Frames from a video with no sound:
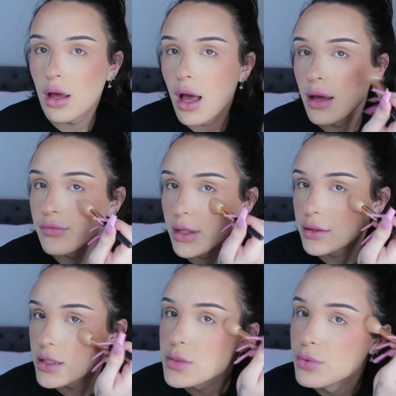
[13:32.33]
I feel like
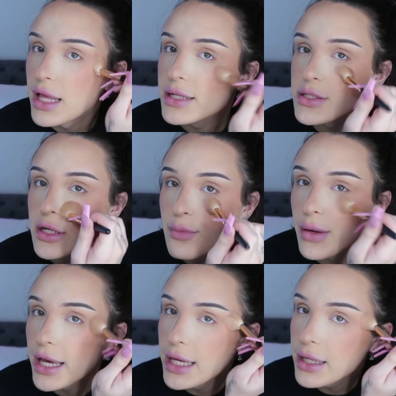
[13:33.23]
this blends your
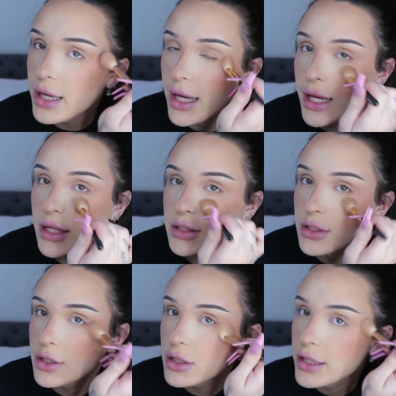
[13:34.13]
bake and
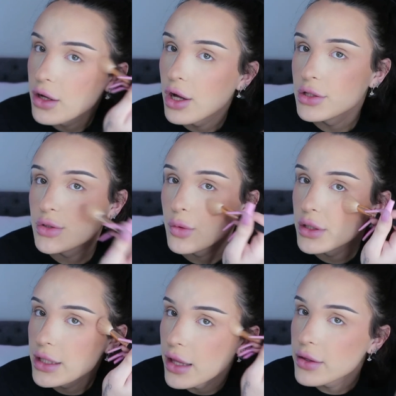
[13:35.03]
your like contour
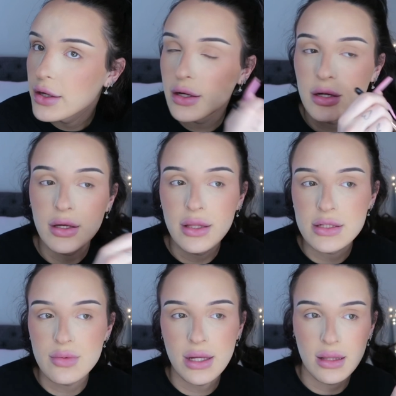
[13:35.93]
together, and
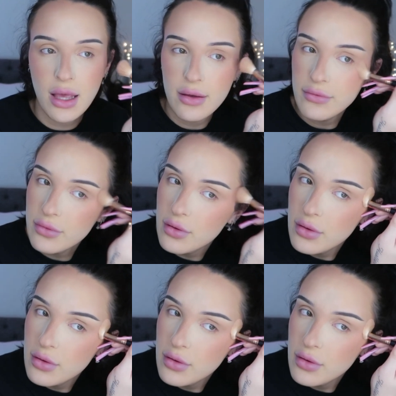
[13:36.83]
that's what I love.